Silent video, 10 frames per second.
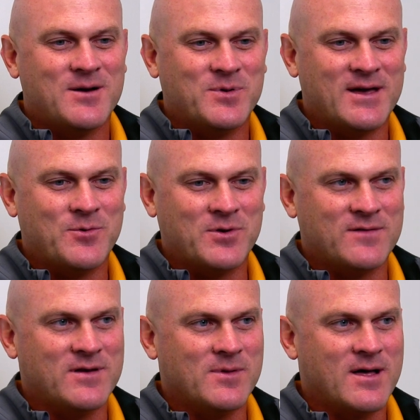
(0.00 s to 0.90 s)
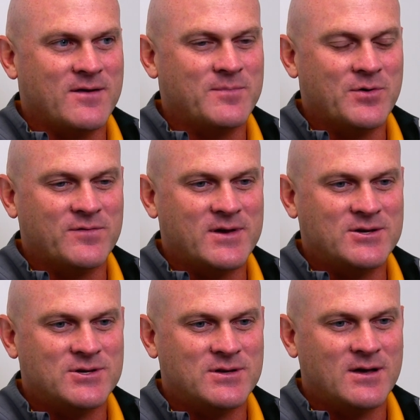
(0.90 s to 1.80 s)
But that will give him a lot of
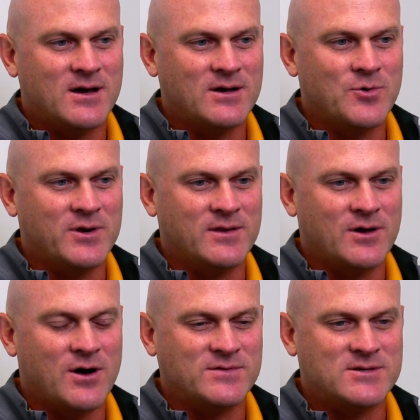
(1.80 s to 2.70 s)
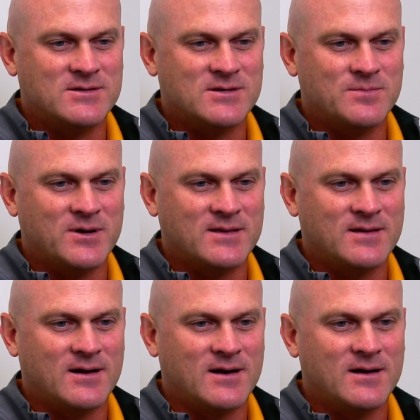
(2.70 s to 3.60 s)
motivation going into the offseason. But
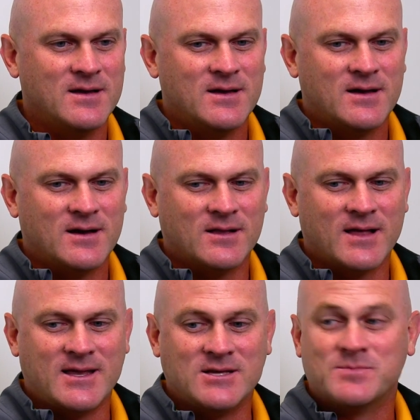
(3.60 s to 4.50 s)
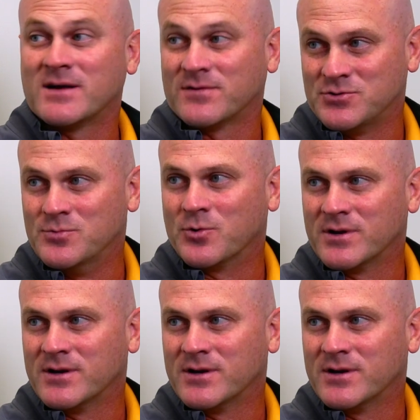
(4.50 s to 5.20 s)
glad he's back for two more